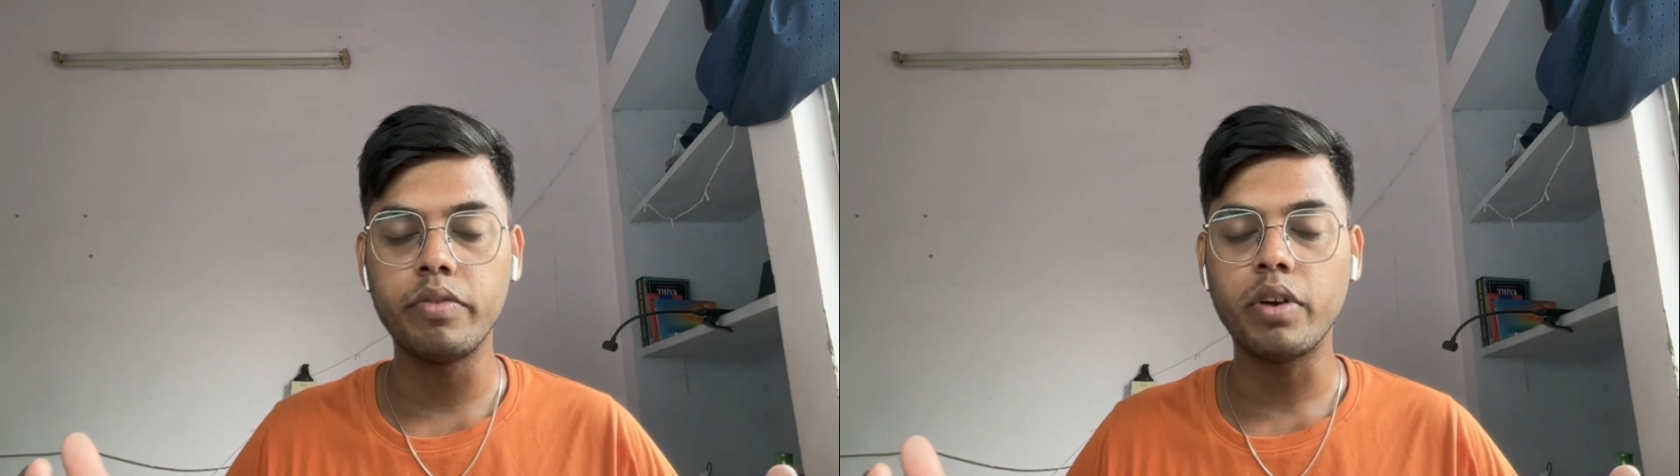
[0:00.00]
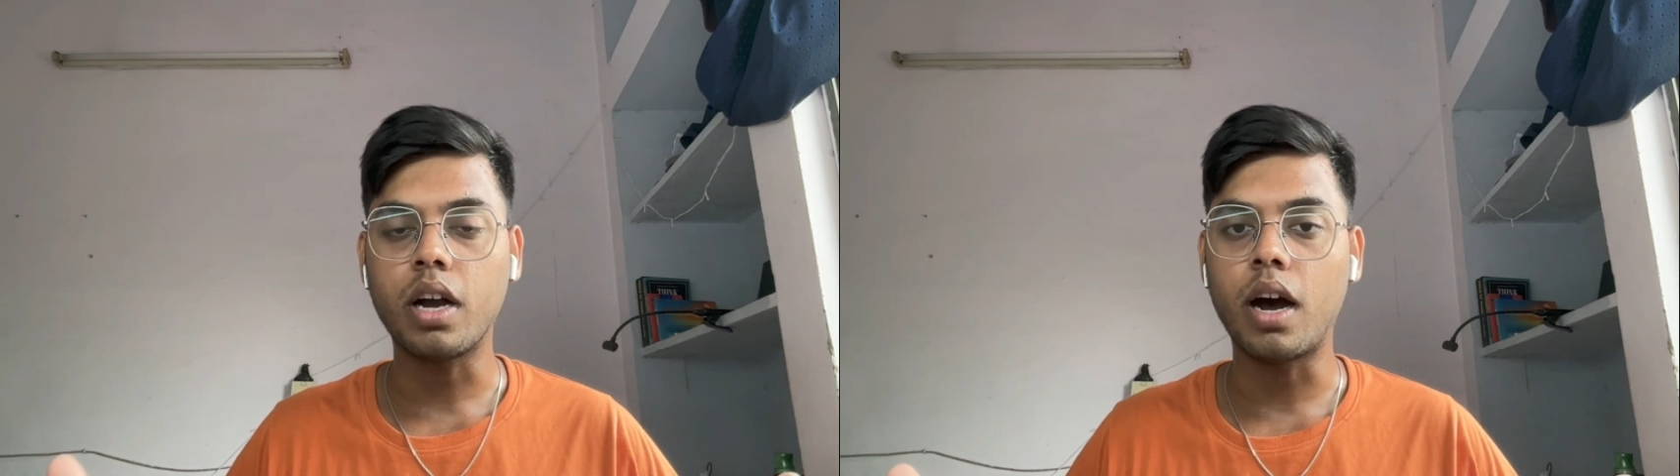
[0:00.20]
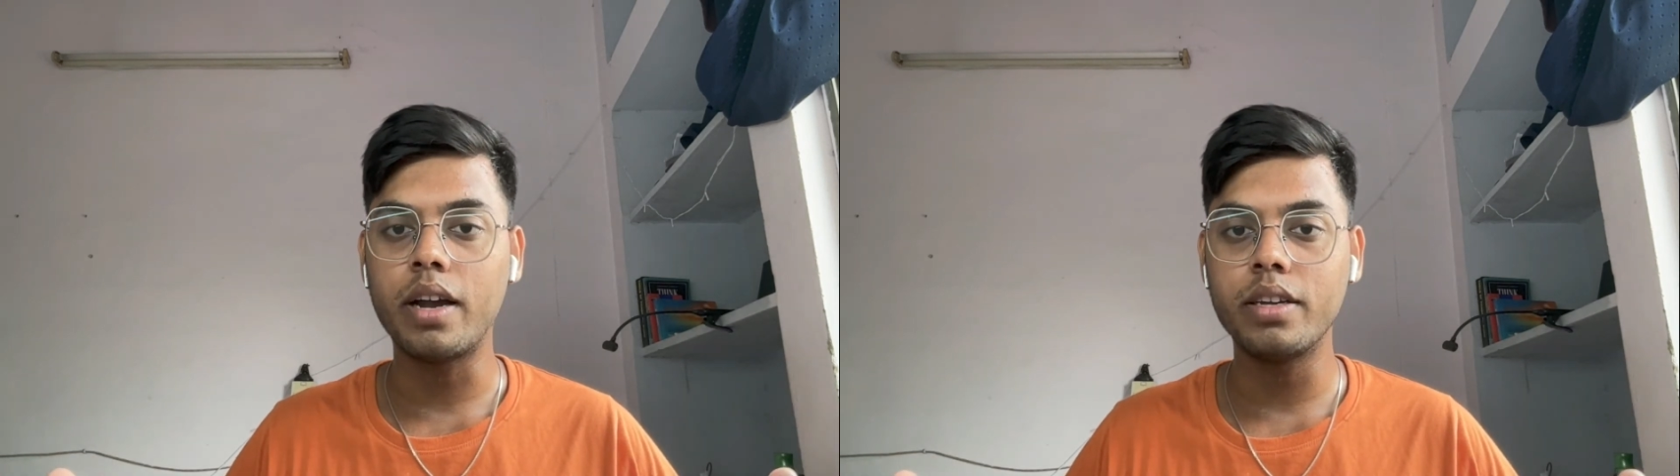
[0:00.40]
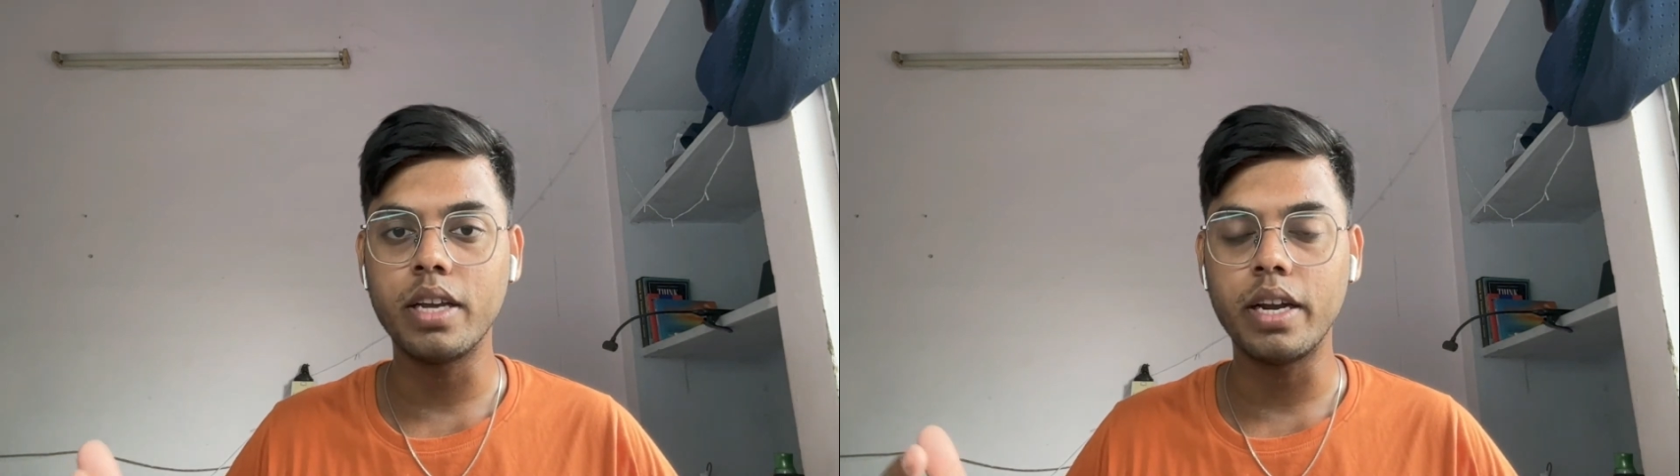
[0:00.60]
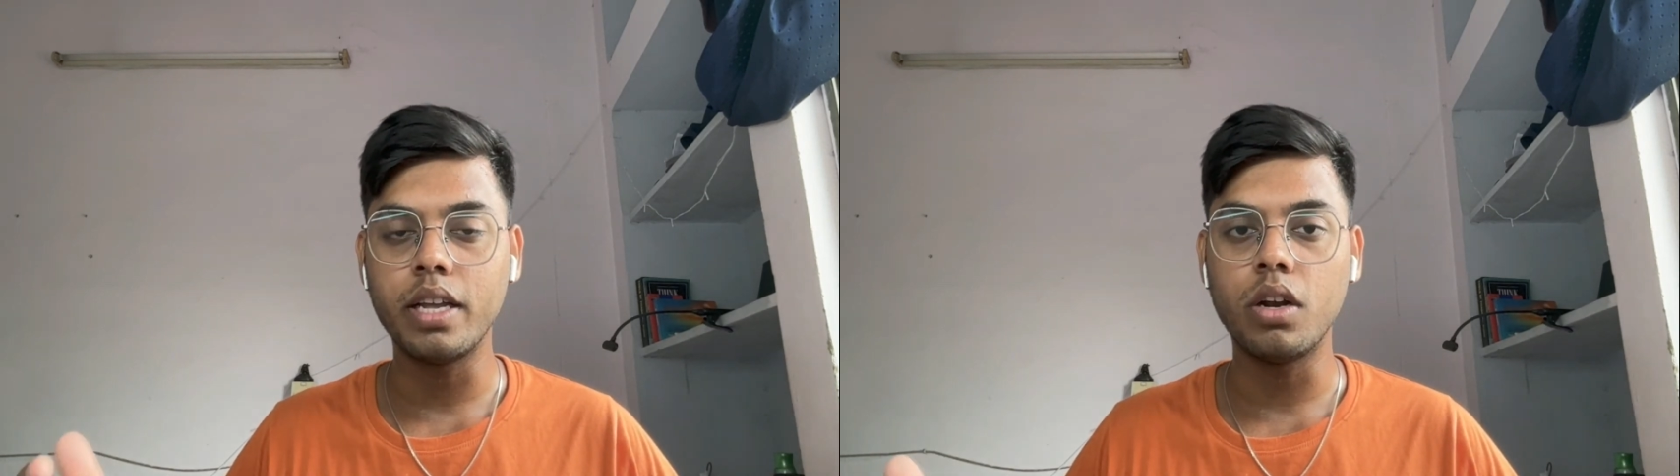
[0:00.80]
a car is
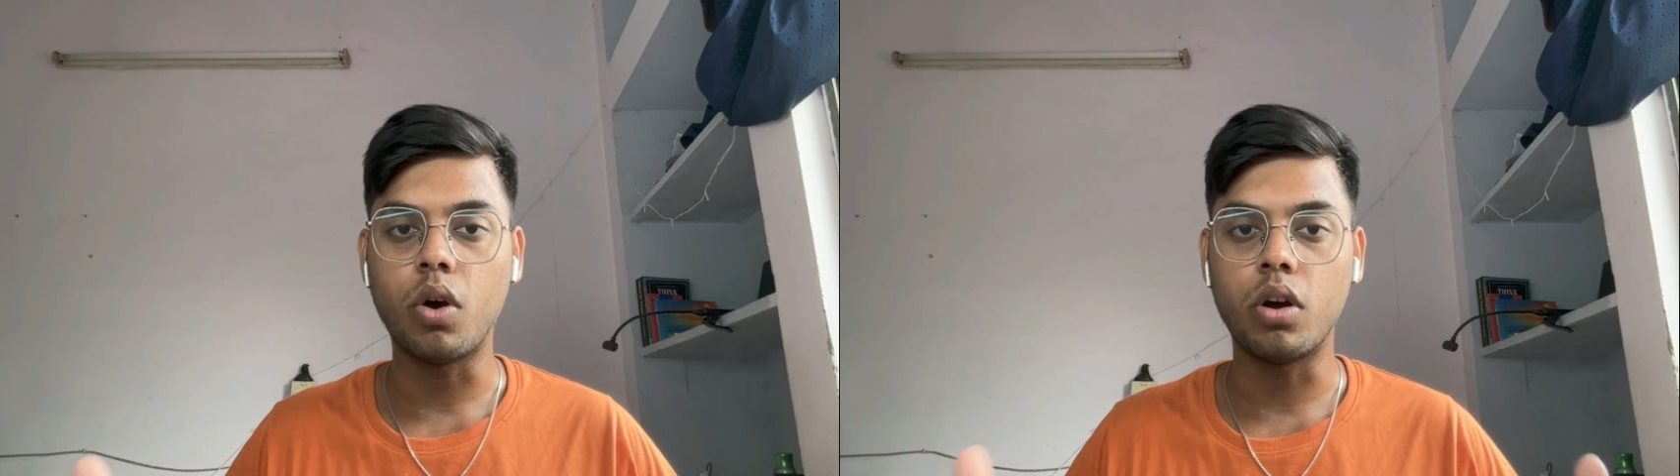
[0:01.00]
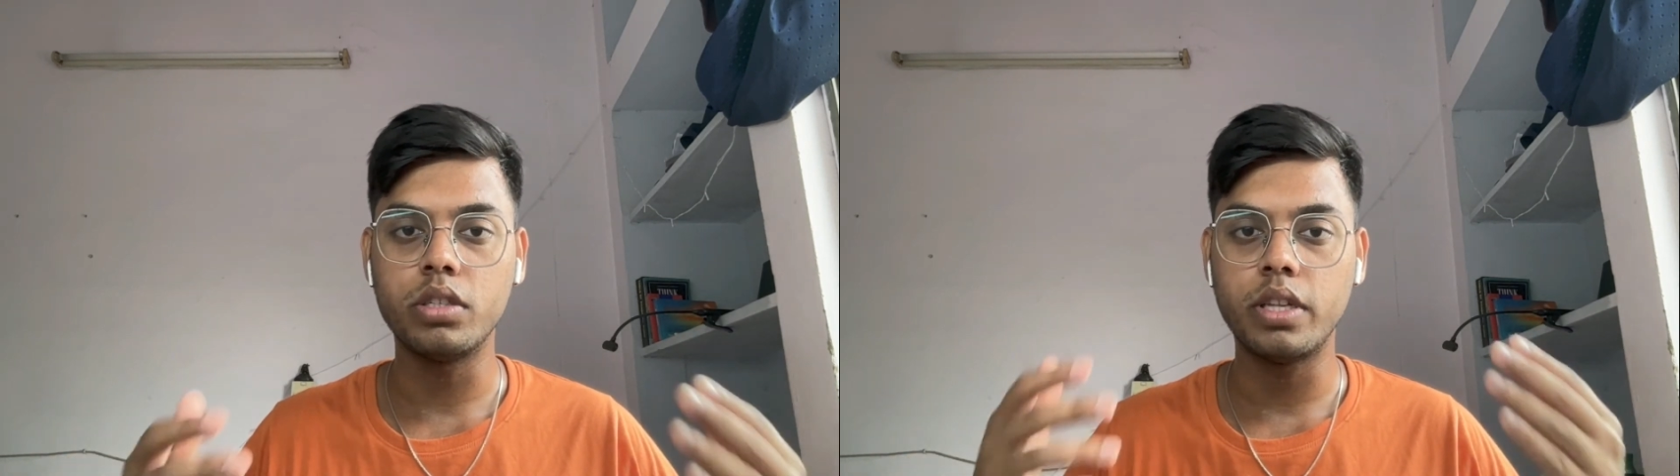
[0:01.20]
getting launched,